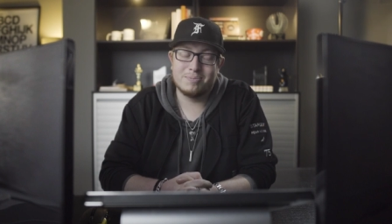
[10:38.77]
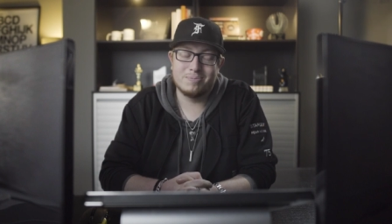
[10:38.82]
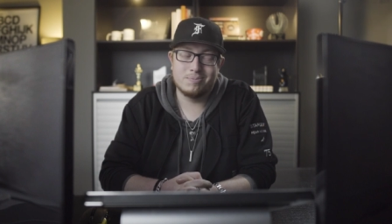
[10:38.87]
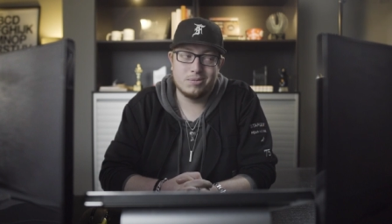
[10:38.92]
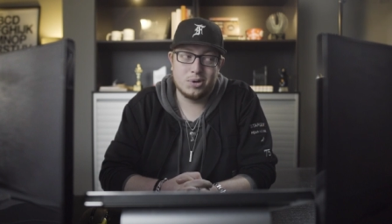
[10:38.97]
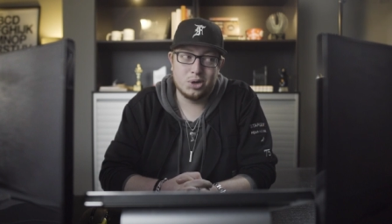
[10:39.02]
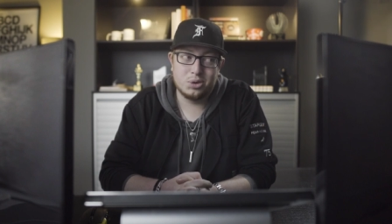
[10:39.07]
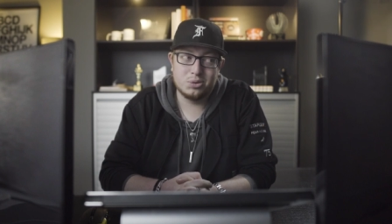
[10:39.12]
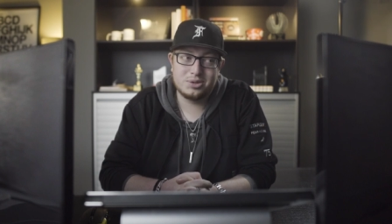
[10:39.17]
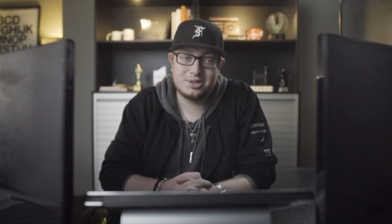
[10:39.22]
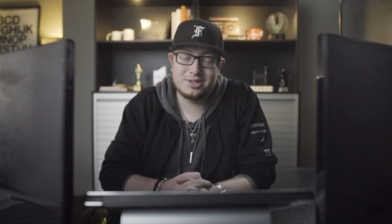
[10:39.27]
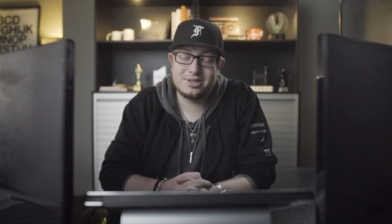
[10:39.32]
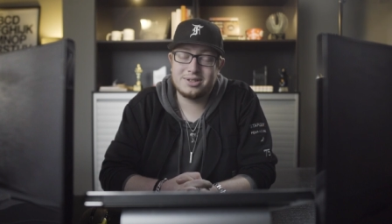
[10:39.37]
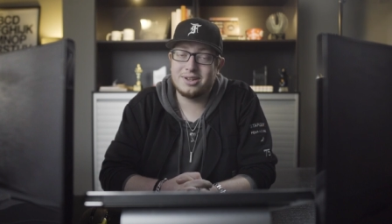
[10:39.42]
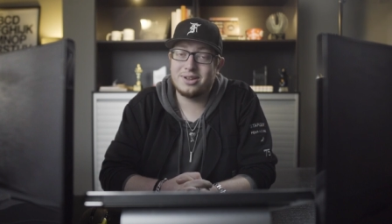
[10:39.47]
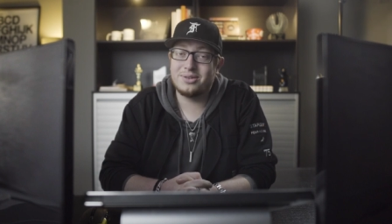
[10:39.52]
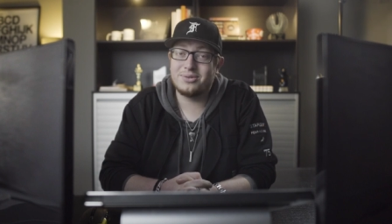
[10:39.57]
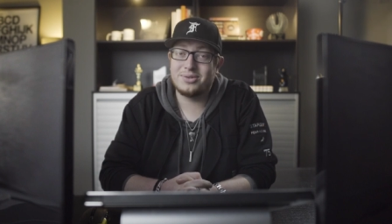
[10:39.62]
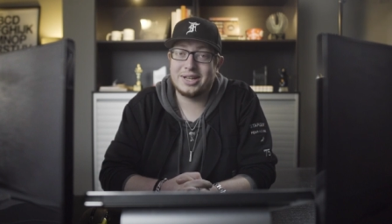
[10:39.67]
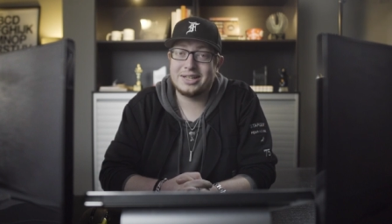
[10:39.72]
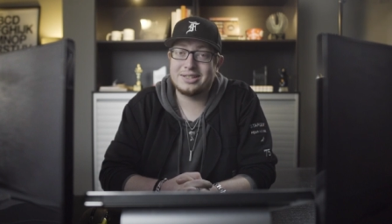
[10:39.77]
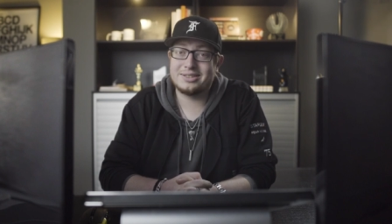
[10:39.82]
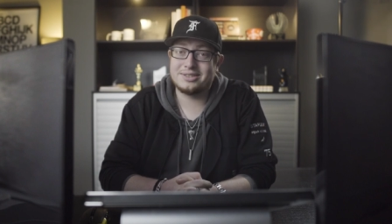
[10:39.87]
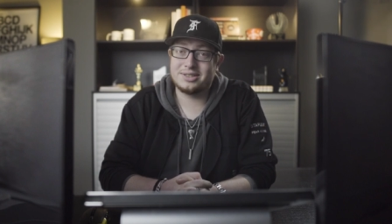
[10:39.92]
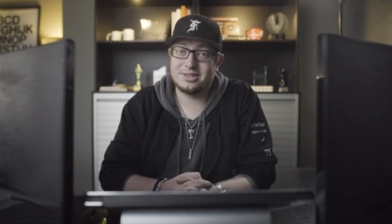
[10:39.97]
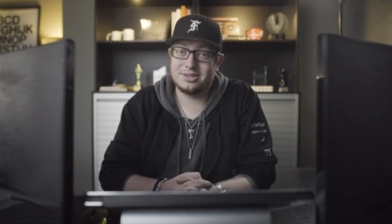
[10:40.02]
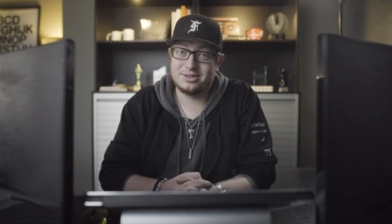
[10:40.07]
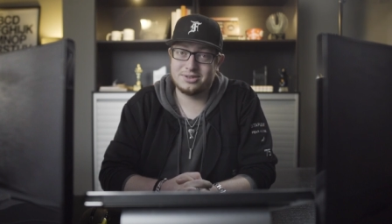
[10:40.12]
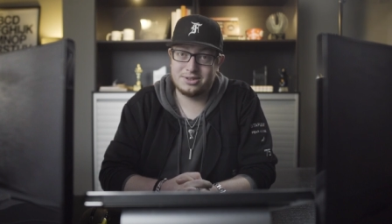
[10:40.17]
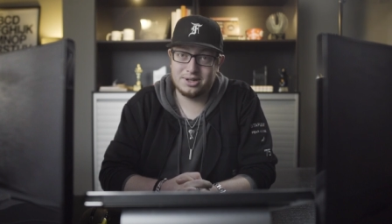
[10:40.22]
Most events
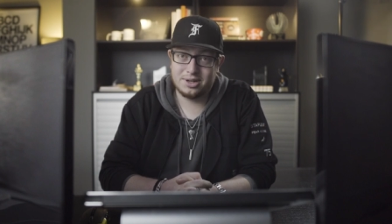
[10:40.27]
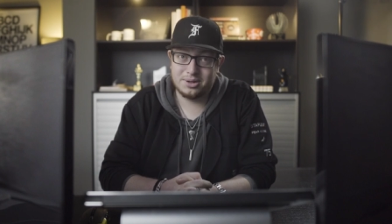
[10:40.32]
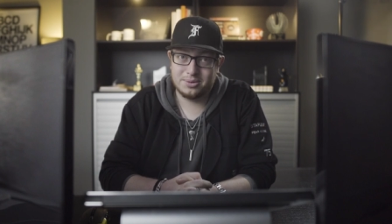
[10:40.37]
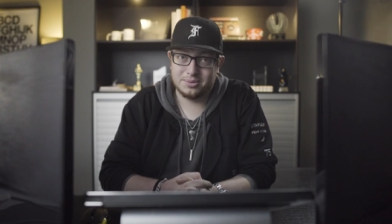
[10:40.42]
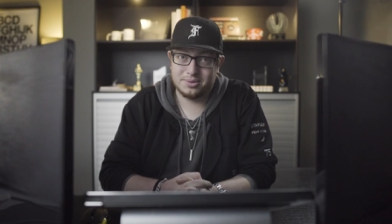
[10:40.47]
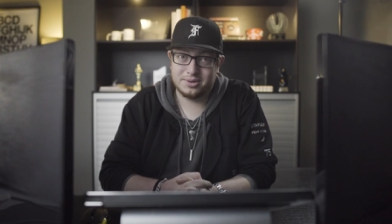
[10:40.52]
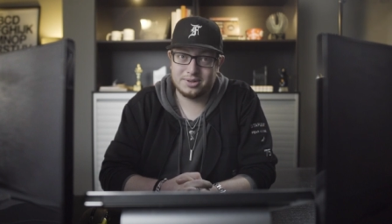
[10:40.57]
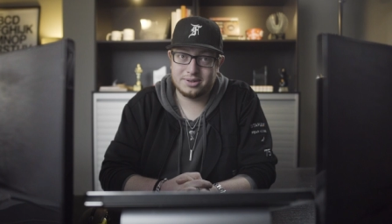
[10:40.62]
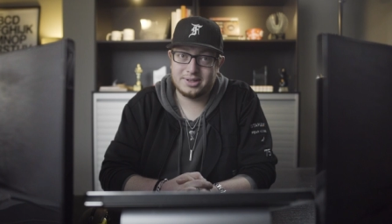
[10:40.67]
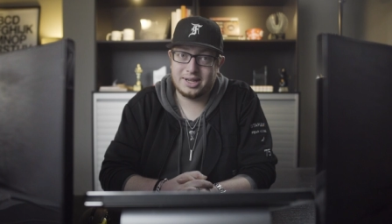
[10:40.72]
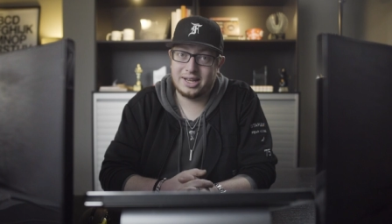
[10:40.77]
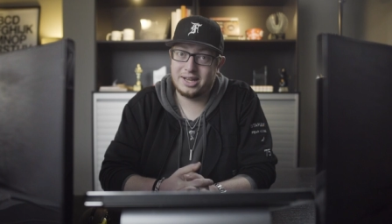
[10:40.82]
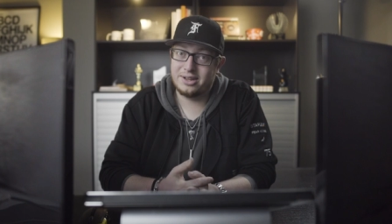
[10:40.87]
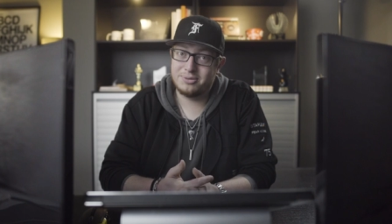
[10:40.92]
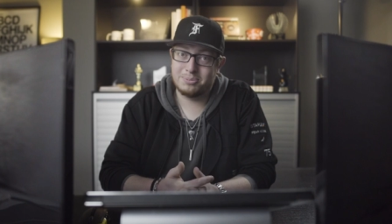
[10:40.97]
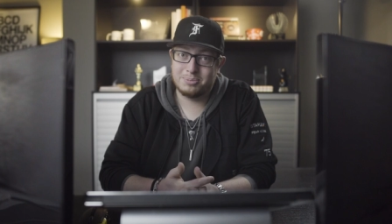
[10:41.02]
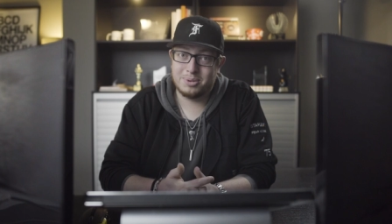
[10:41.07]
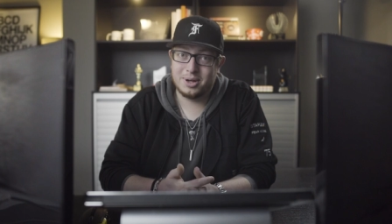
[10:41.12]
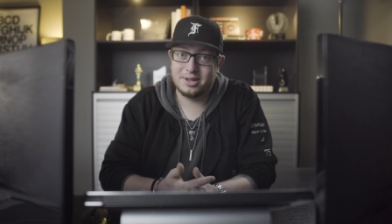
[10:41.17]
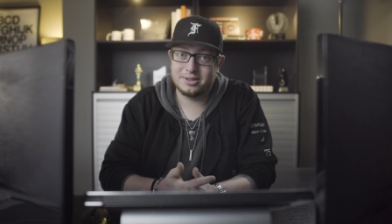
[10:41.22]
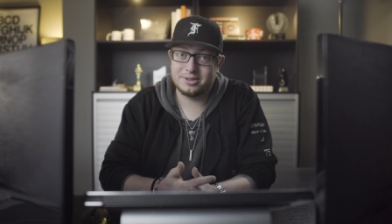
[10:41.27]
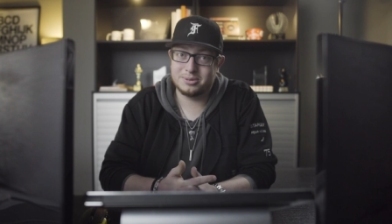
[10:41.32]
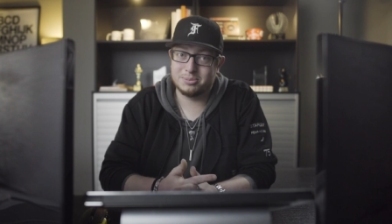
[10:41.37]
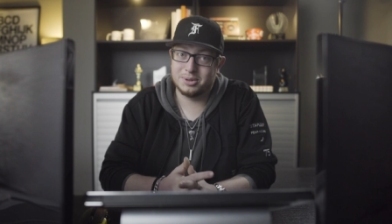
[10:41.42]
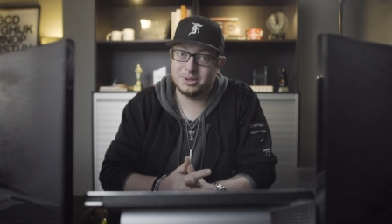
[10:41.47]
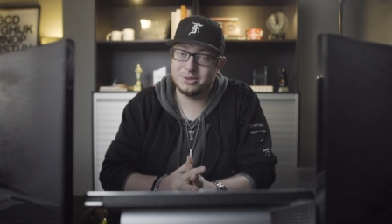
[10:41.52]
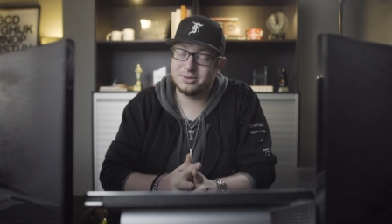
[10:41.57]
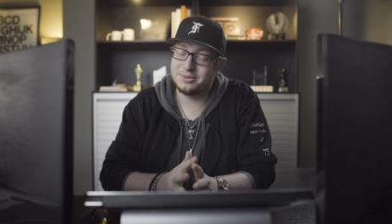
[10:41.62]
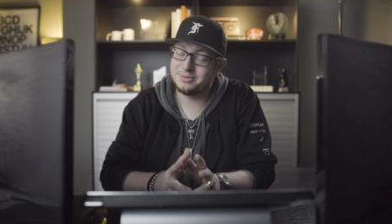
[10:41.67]
don't. If possible,